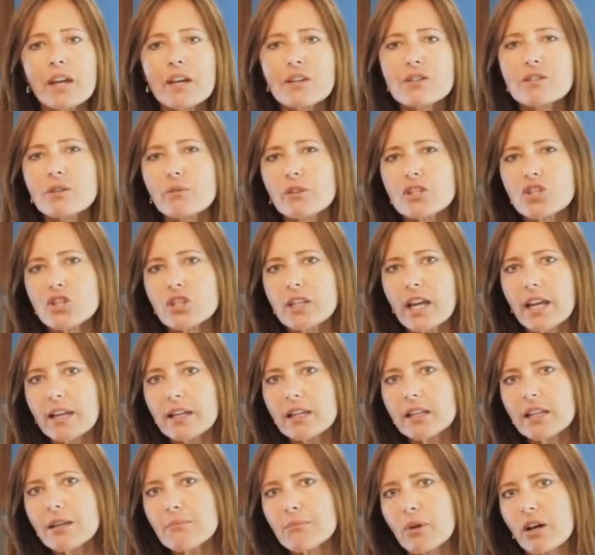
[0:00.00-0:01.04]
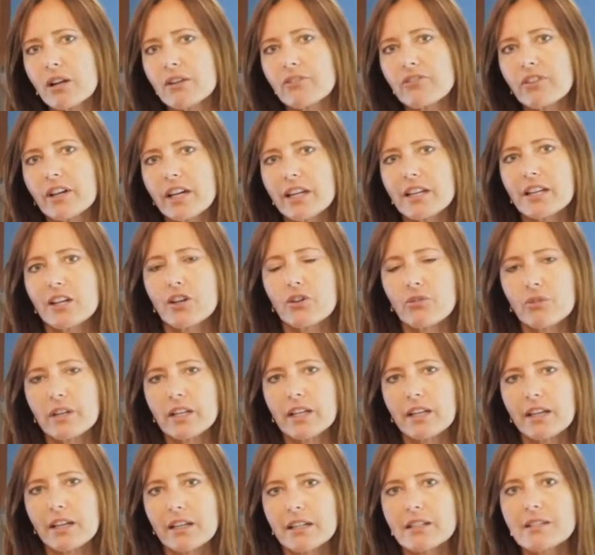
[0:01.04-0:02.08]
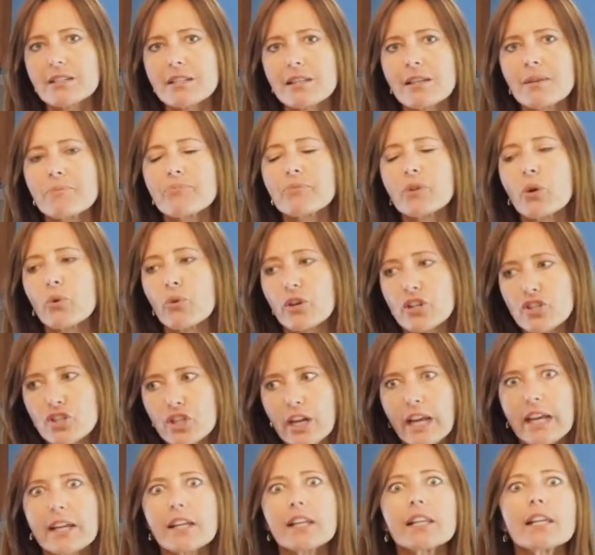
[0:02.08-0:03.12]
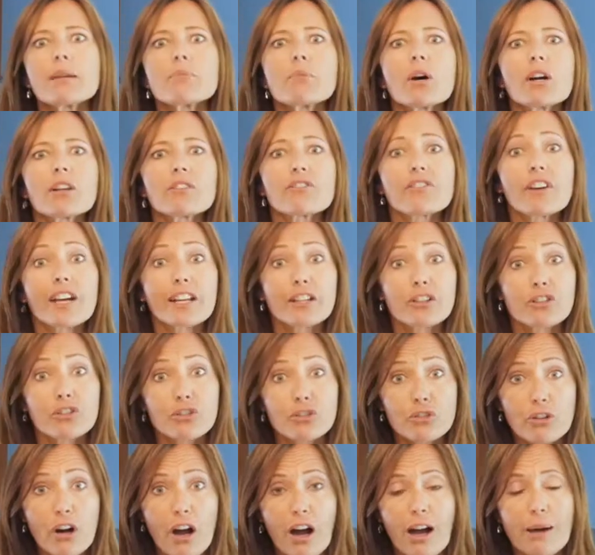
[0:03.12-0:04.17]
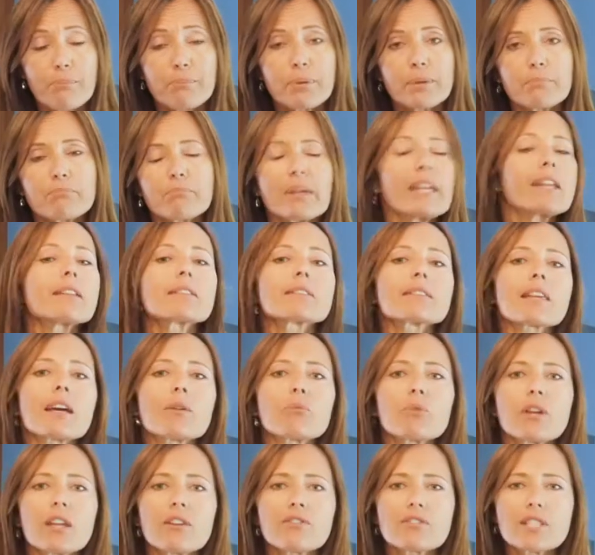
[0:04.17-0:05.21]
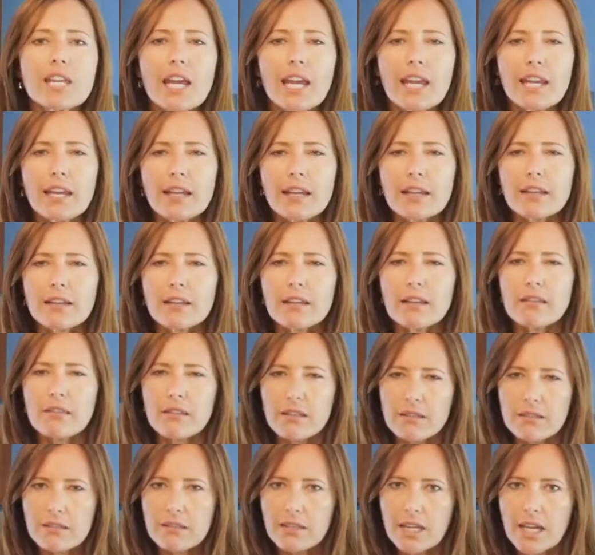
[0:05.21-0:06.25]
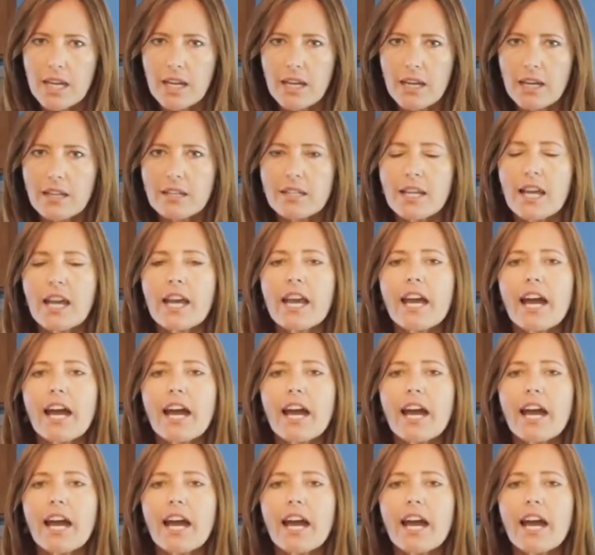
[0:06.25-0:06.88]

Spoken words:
So a genetically modified ingredient or a genetically modified crop means that we have taken the seed